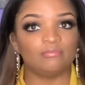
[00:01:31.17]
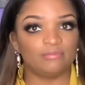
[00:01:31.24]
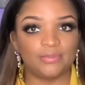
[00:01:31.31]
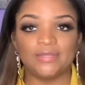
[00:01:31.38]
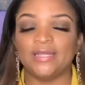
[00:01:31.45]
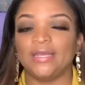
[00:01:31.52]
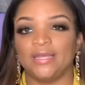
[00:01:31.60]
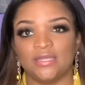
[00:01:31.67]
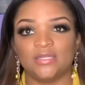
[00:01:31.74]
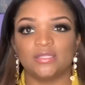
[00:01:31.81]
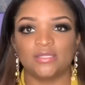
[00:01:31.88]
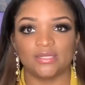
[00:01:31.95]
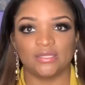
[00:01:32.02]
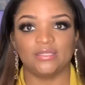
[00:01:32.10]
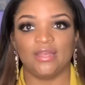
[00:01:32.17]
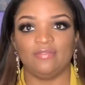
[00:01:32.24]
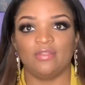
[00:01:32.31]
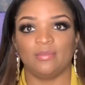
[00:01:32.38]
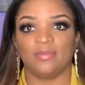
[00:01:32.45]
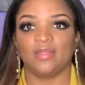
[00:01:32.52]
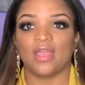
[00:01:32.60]
please leave
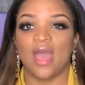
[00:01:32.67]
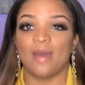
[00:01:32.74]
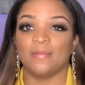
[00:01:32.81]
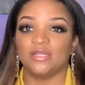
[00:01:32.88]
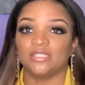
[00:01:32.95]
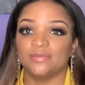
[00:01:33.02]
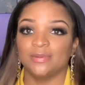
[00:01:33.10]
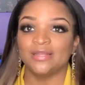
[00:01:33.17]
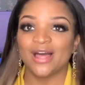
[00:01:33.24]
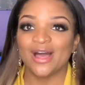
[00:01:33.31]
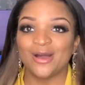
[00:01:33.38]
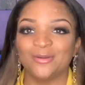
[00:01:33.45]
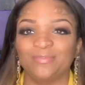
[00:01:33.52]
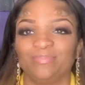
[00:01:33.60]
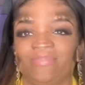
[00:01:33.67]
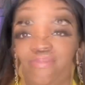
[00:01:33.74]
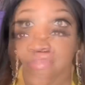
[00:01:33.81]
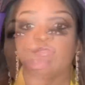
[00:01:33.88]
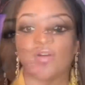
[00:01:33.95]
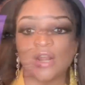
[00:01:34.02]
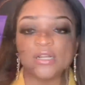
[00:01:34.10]
them in the comments below.
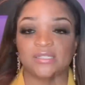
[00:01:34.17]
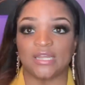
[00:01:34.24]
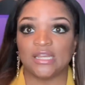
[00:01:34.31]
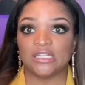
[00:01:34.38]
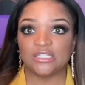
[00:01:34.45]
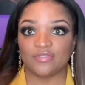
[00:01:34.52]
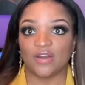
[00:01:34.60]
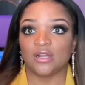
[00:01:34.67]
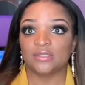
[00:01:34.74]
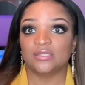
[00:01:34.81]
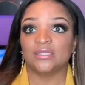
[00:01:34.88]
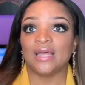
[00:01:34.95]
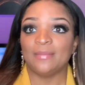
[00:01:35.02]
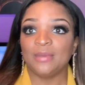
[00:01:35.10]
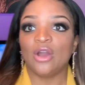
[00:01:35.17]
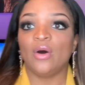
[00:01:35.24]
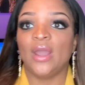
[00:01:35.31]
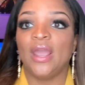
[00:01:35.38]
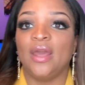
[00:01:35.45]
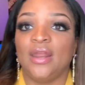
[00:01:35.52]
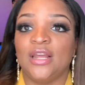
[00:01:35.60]
So first things first, let me go
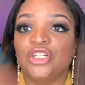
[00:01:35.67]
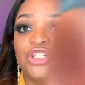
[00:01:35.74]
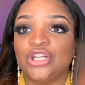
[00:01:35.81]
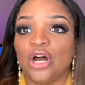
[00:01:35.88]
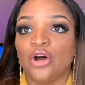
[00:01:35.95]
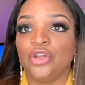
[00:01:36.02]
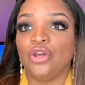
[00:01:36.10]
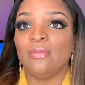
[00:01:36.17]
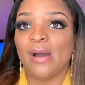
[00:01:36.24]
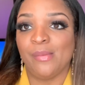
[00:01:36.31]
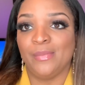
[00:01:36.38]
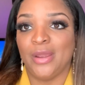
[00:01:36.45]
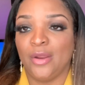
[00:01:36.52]
ahead and show you my